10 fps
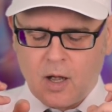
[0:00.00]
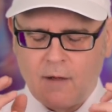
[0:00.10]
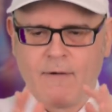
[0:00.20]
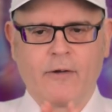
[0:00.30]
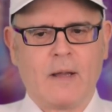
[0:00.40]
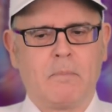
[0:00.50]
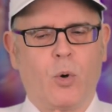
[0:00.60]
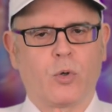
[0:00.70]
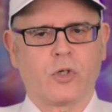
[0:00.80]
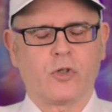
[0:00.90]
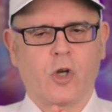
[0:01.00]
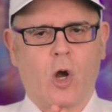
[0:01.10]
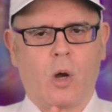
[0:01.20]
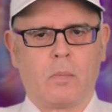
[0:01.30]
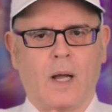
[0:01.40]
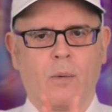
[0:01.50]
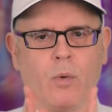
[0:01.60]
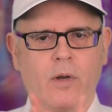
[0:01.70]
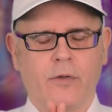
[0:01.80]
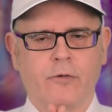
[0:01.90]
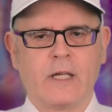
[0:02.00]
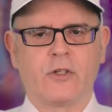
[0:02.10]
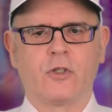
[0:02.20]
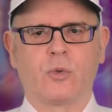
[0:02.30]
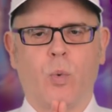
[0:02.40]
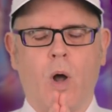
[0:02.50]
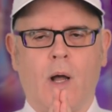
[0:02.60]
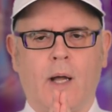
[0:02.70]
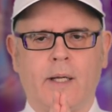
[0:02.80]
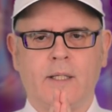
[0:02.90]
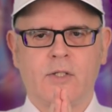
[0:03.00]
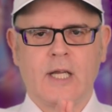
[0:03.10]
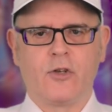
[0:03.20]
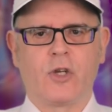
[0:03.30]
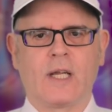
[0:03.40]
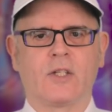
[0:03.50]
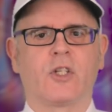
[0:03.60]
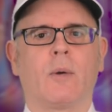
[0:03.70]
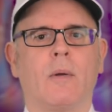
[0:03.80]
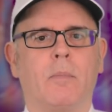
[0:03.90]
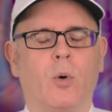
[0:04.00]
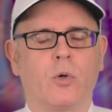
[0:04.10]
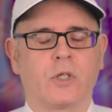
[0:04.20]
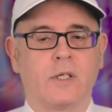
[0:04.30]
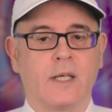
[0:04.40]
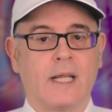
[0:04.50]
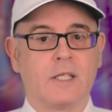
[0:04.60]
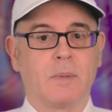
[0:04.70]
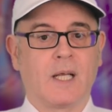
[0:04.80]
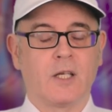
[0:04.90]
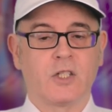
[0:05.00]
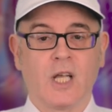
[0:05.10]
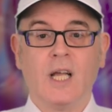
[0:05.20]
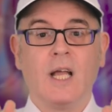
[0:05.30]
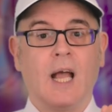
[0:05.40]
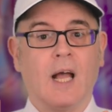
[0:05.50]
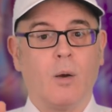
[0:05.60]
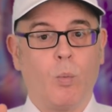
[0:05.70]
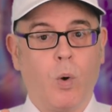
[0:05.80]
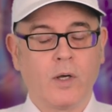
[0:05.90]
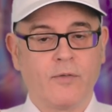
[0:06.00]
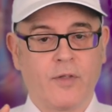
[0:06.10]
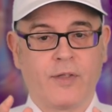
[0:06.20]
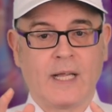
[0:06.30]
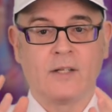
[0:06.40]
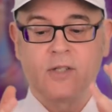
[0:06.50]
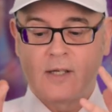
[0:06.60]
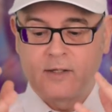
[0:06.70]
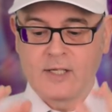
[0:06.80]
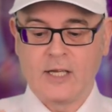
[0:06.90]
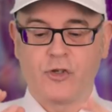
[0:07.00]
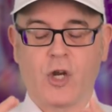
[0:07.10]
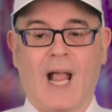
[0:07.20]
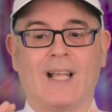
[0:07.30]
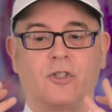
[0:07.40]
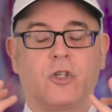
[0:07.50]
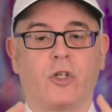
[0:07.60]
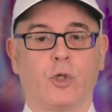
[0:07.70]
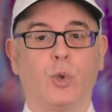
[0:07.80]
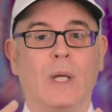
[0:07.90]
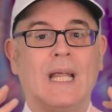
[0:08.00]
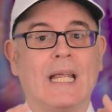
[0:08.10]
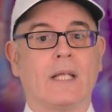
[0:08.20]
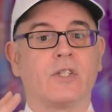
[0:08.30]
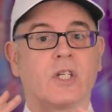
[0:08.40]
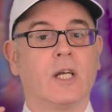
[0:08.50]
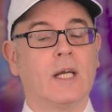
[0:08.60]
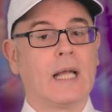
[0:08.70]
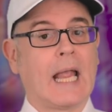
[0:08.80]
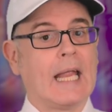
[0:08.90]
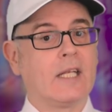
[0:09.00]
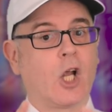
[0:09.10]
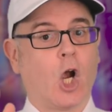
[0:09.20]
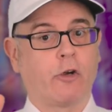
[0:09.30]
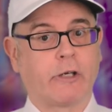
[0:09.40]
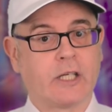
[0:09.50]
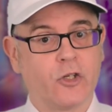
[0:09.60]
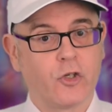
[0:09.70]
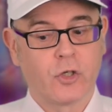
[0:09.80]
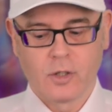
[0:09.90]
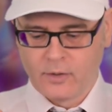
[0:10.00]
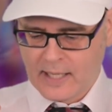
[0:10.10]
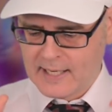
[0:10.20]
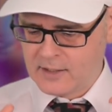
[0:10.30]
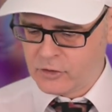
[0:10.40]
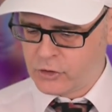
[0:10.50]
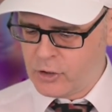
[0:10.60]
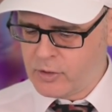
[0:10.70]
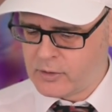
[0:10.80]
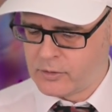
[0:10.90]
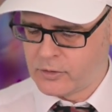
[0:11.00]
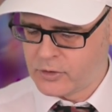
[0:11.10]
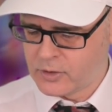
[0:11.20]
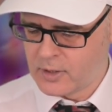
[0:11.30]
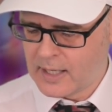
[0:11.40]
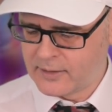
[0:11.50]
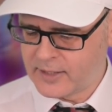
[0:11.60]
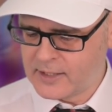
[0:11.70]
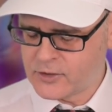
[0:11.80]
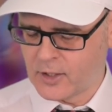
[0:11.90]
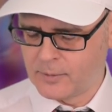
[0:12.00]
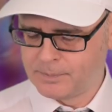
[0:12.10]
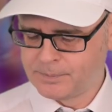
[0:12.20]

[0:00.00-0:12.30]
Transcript: a very important job. And one of the reasons why teaching is so important is because one of the things that a teacher has to do is encourage their students. I think so.